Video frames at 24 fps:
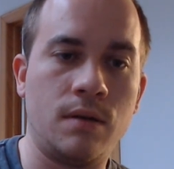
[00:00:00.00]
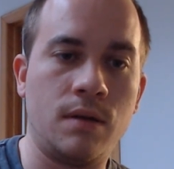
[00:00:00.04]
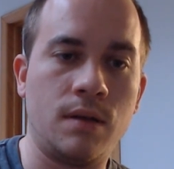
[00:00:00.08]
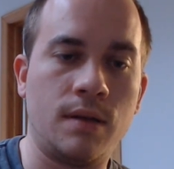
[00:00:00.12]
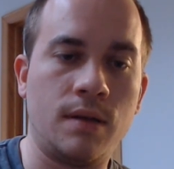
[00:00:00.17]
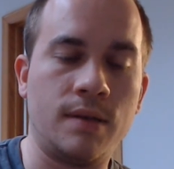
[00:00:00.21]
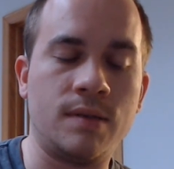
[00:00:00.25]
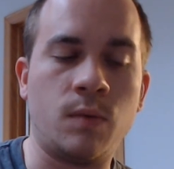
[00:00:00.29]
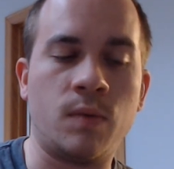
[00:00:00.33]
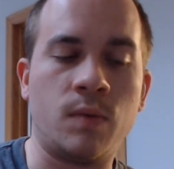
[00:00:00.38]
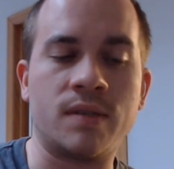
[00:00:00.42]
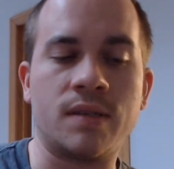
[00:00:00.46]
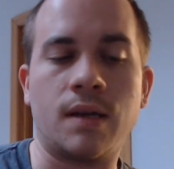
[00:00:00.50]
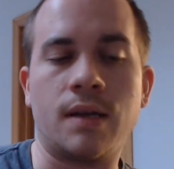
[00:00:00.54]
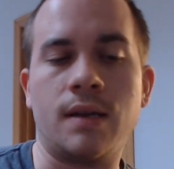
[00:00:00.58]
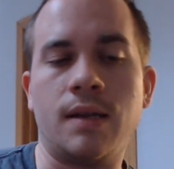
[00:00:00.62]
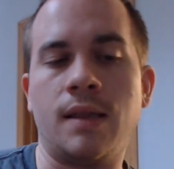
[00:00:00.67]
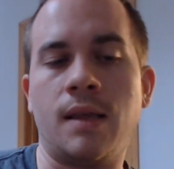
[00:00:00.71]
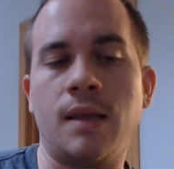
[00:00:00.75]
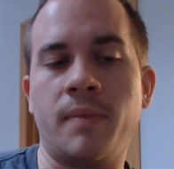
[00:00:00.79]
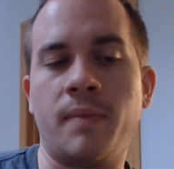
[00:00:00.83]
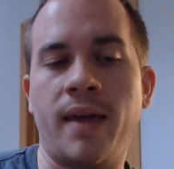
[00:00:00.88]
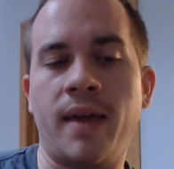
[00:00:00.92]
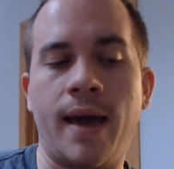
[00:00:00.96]
because it wasn't going to
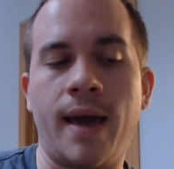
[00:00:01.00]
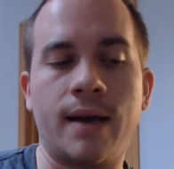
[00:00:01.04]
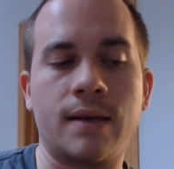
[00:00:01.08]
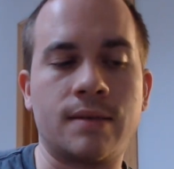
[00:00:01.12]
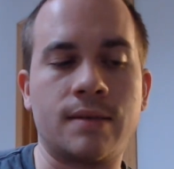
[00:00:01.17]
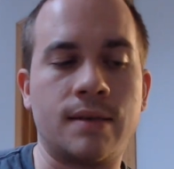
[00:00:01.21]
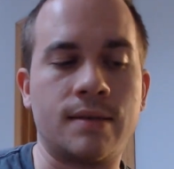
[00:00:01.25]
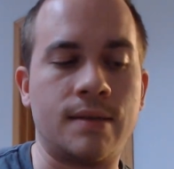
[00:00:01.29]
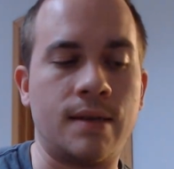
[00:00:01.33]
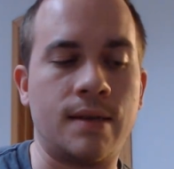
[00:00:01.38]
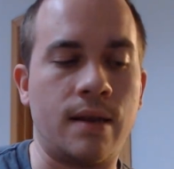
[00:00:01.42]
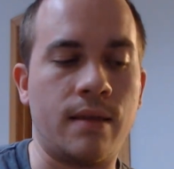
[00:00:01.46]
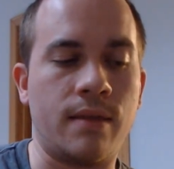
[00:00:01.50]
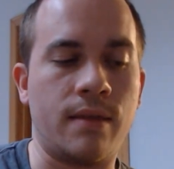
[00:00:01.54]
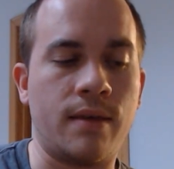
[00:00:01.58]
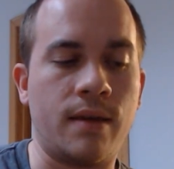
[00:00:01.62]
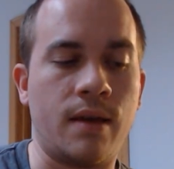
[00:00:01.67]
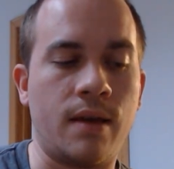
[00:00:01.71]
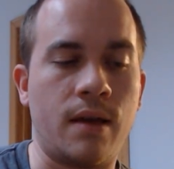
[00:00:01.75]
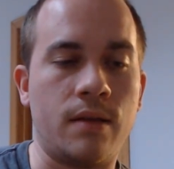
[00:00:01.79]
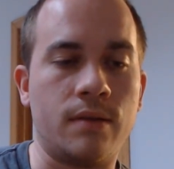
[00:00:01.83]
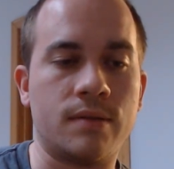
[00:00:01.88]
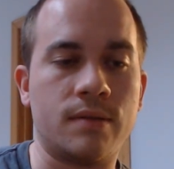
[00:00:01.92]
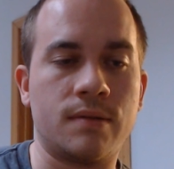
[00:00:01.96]
let me access anything
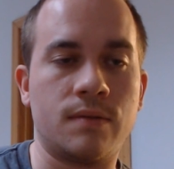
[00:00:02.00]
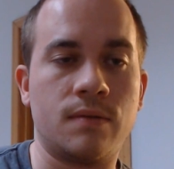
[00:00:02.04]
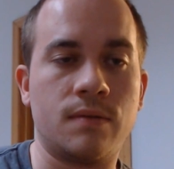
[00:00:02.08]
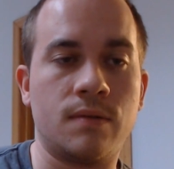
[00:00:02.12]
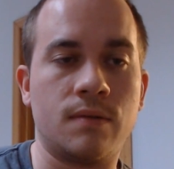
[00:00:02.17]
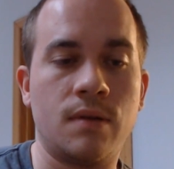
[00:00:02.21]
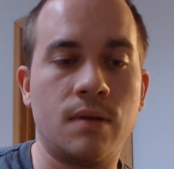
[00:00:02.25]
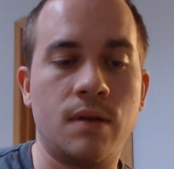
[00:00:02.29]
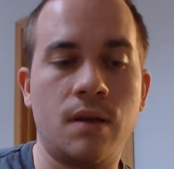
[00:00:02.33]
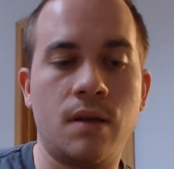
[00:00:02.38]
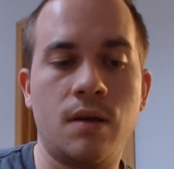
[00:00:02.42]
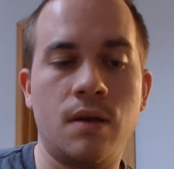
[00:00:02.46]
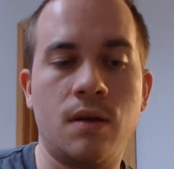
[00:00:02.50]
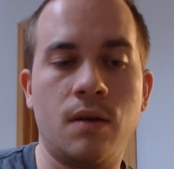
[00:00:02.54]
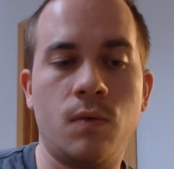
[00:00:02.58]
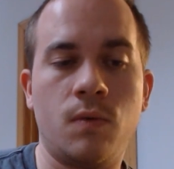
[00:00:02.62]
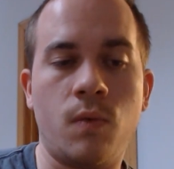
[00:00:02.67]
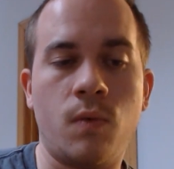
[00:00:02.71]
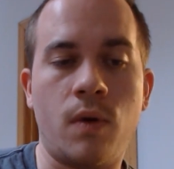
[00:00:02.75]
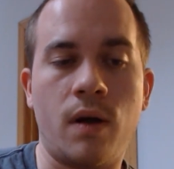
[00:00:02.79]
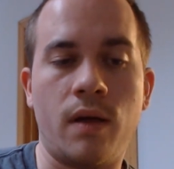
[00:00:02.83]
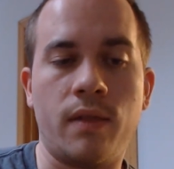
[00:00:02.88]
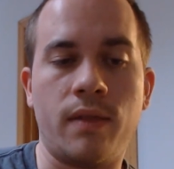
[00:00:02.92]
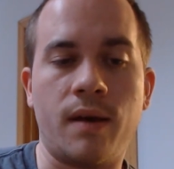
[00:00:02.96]
else
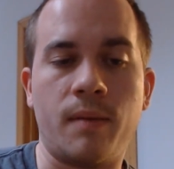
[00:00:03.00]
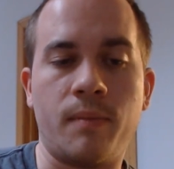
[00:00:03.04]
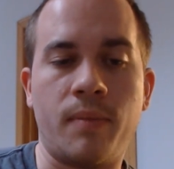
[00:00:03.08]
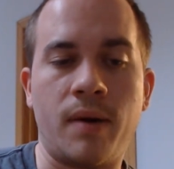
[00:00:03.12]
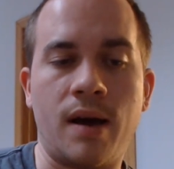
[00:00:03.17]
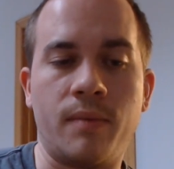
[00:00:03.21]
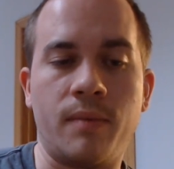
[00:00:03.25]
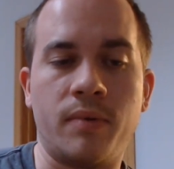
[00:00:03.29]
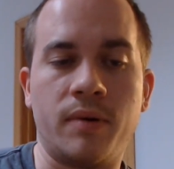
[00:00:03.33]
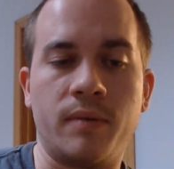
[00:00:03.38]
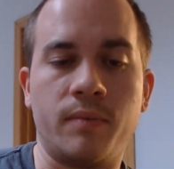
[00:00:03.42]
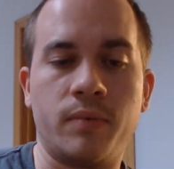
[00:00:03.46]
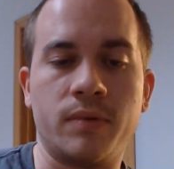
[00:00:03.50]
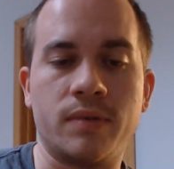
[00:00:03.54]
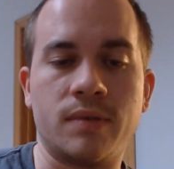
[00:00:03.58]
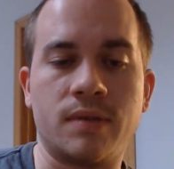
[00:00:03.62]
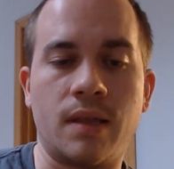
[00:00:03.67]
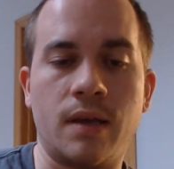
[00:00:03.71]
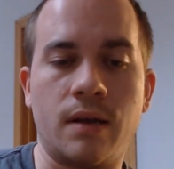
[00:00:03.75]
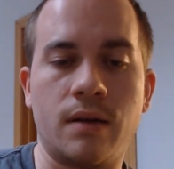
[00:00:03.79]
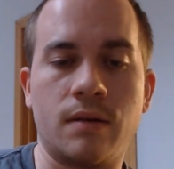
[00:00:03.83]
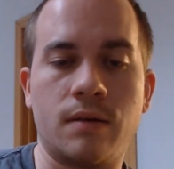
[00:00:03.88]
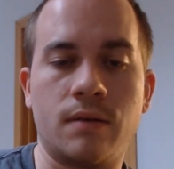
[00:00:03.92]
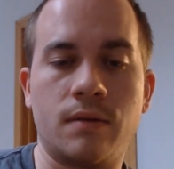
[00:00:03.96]
while that pop-up was
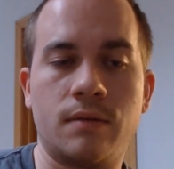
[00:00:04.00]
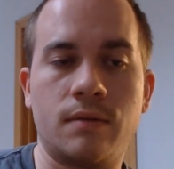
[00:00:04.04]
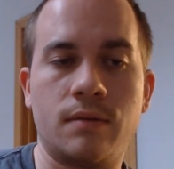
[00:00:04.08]
there.